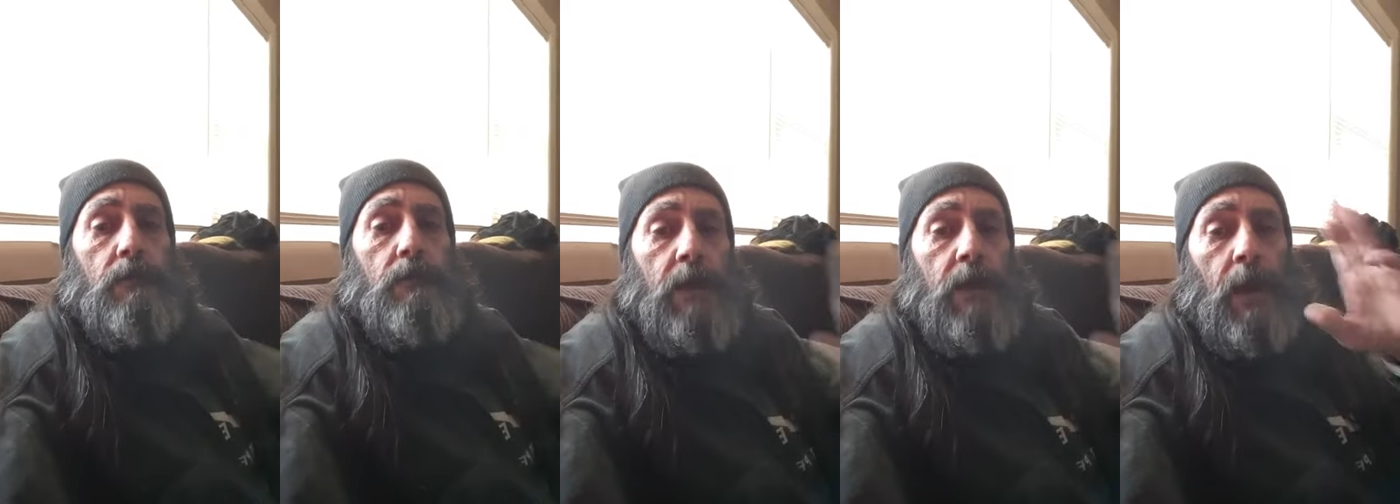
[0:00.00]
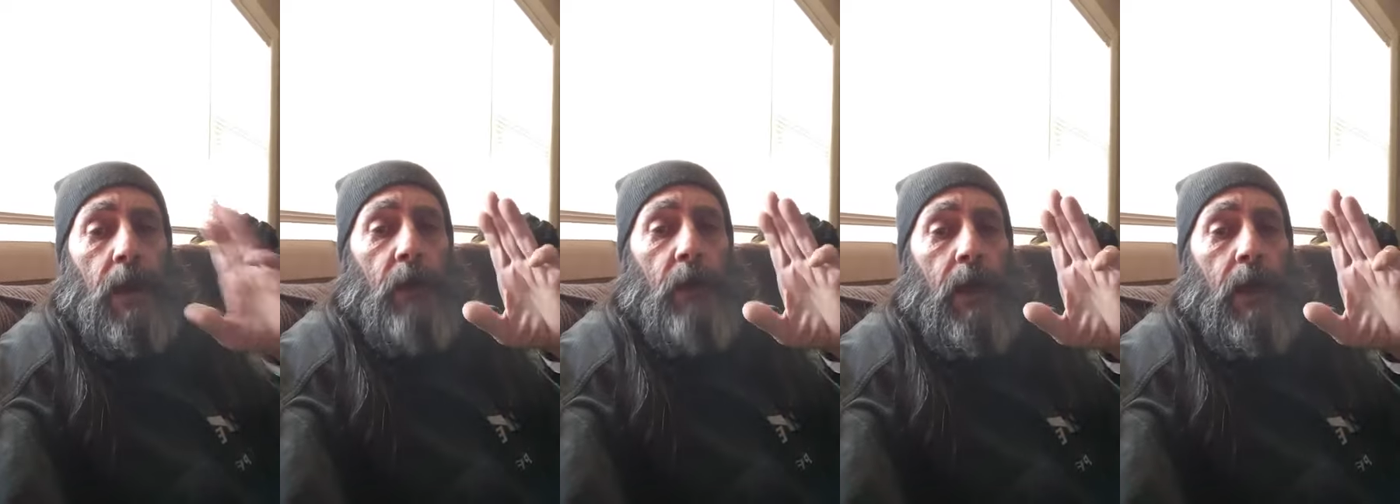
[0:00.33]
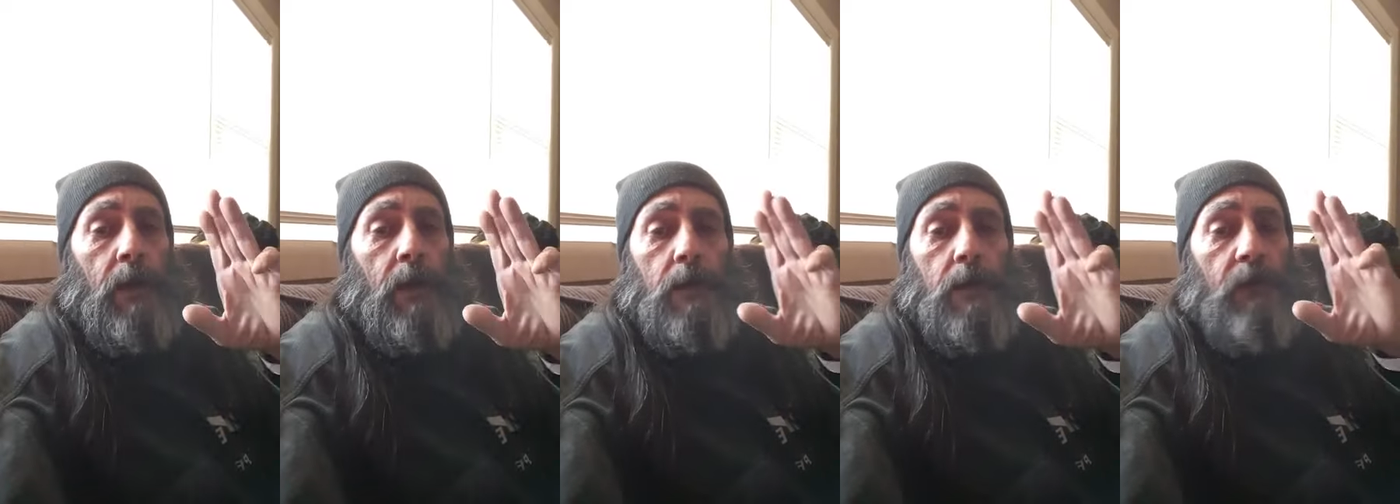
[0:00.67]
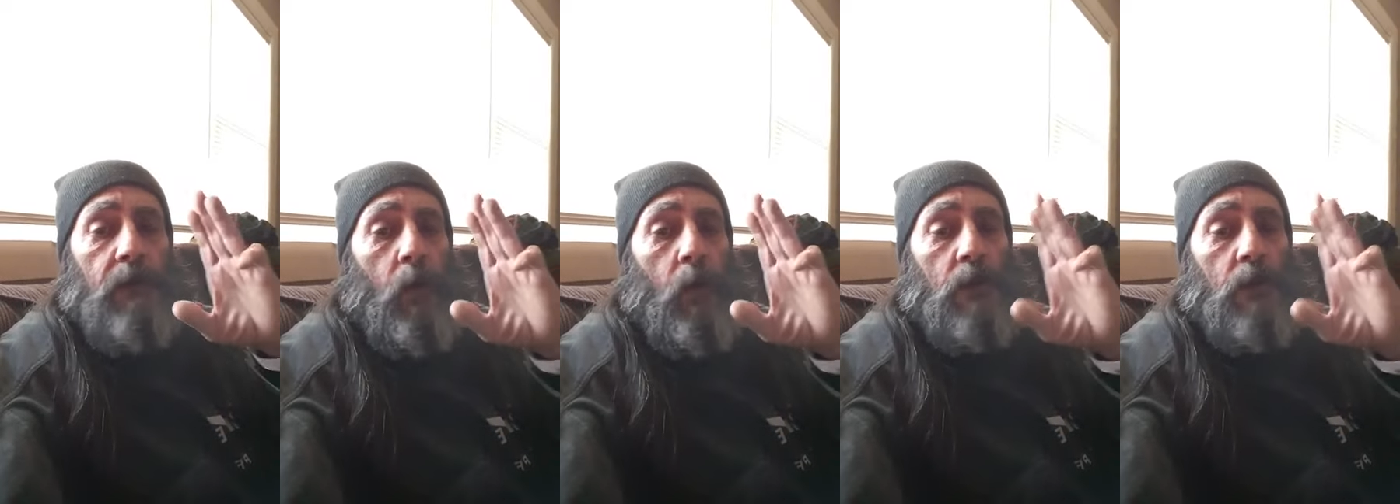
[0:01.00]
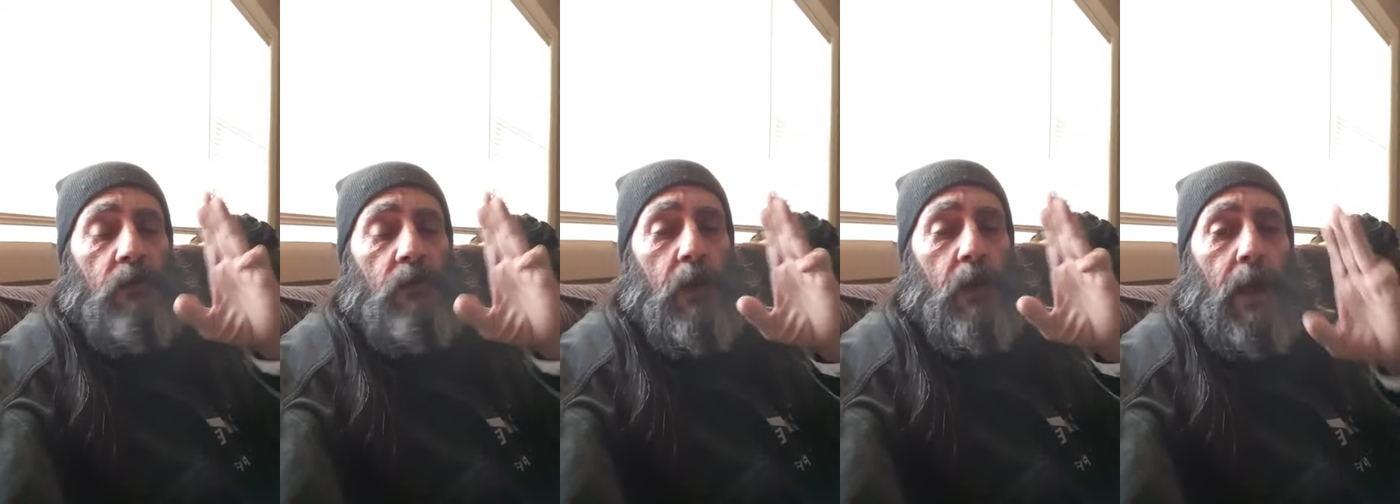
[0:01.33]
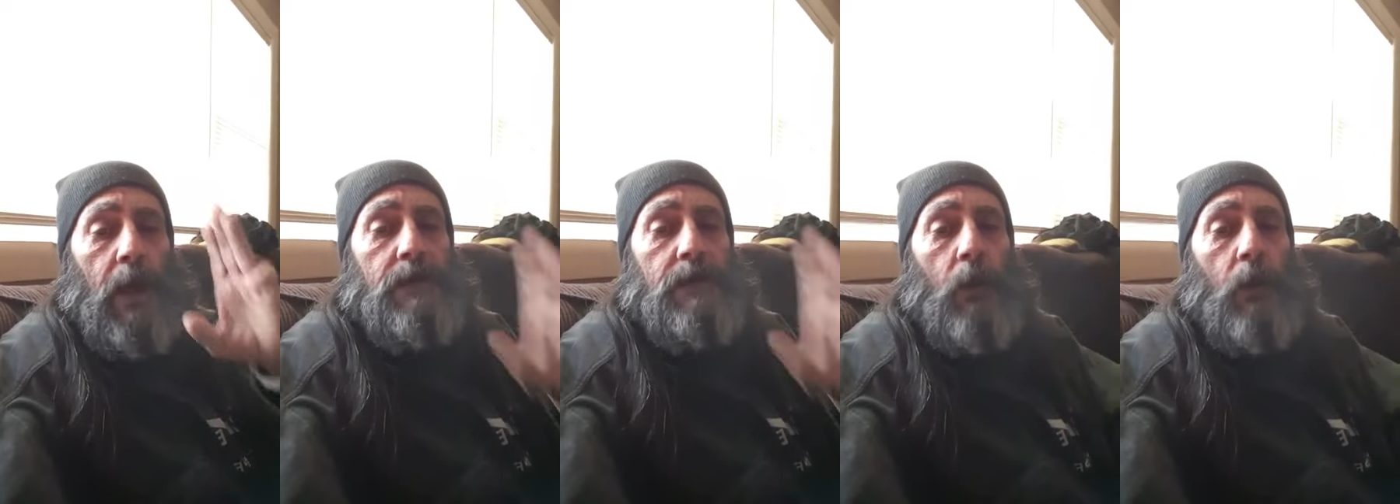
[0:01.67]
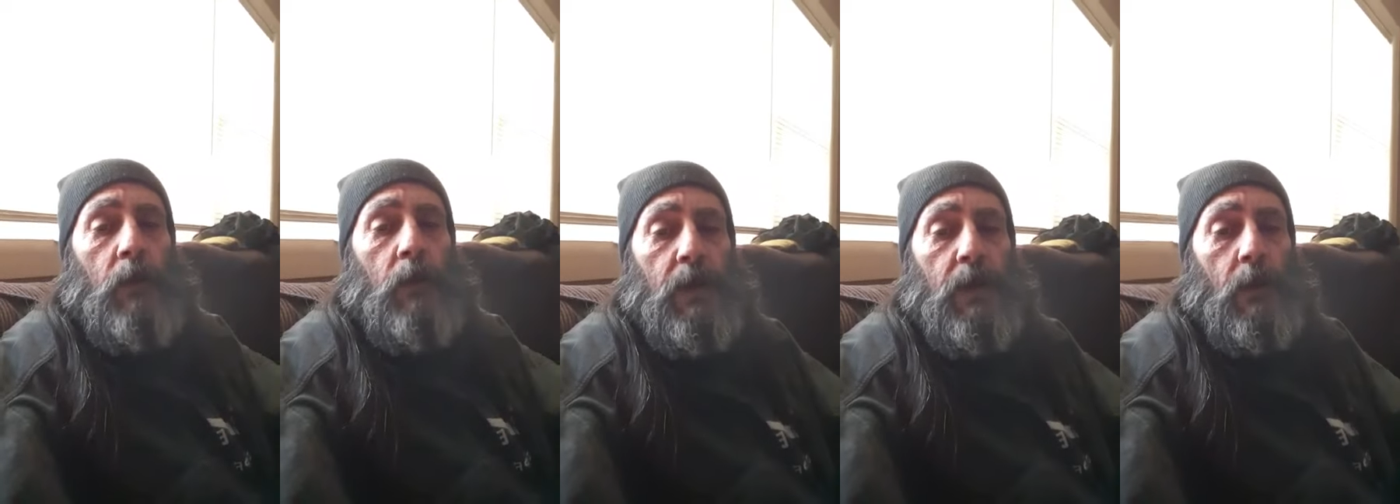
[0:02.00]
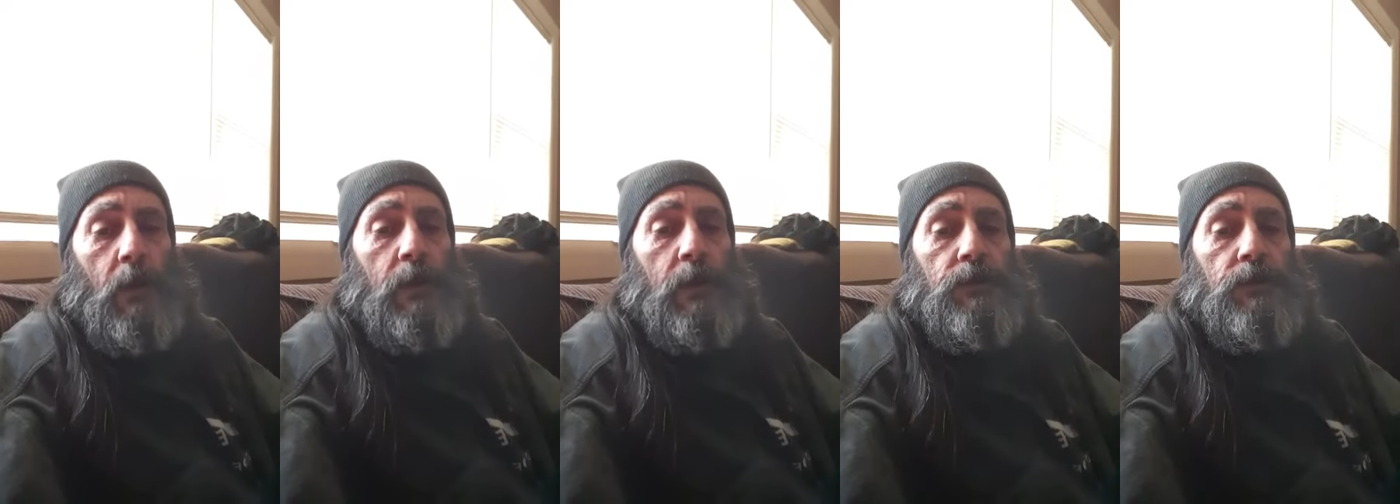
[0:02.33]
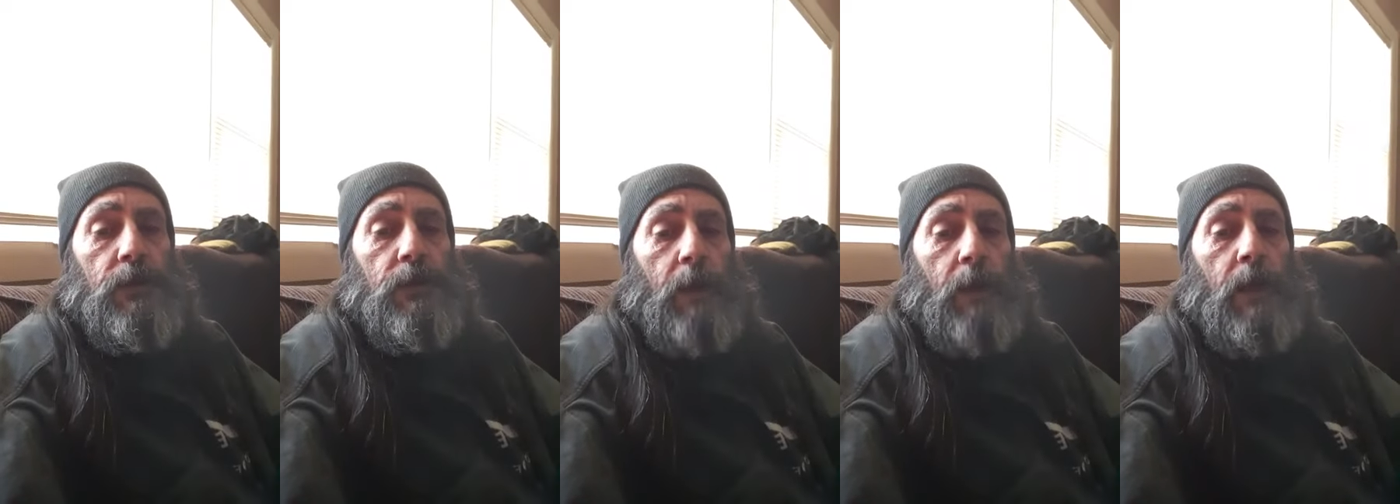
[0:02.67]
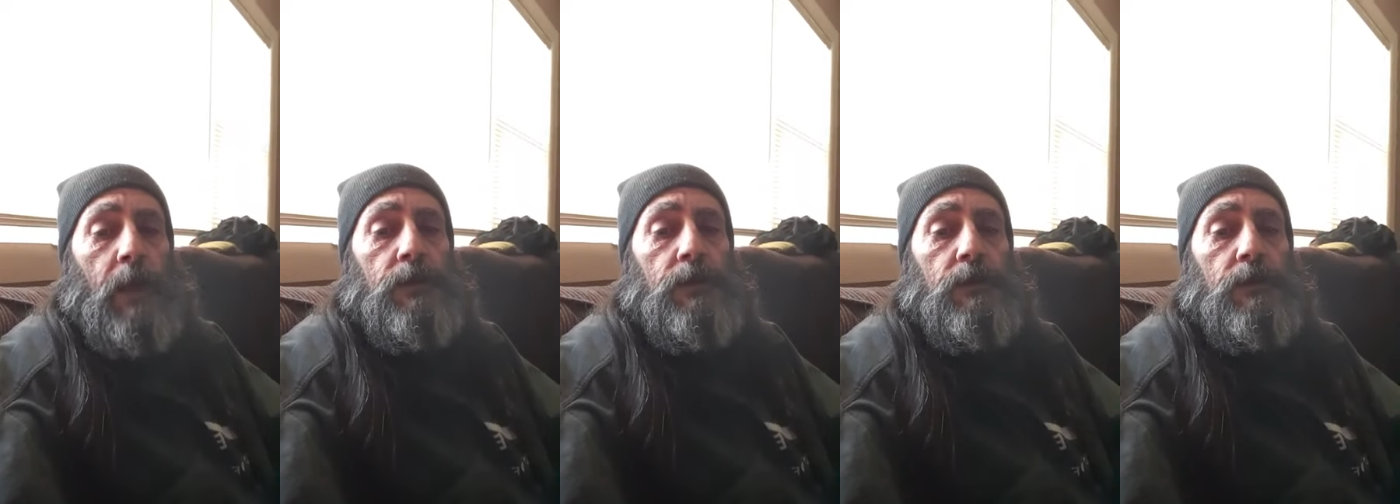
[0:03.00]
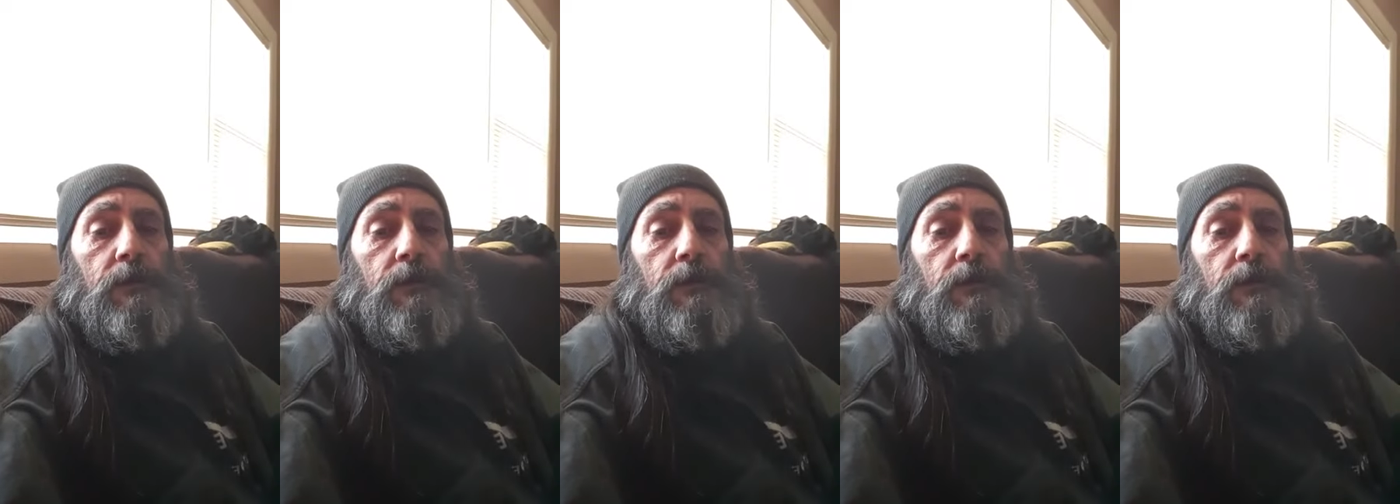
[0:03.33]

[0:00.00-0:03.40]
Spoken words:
Meantime, again, if it wasn't for you guys, I wouldn't be doing this. God bless.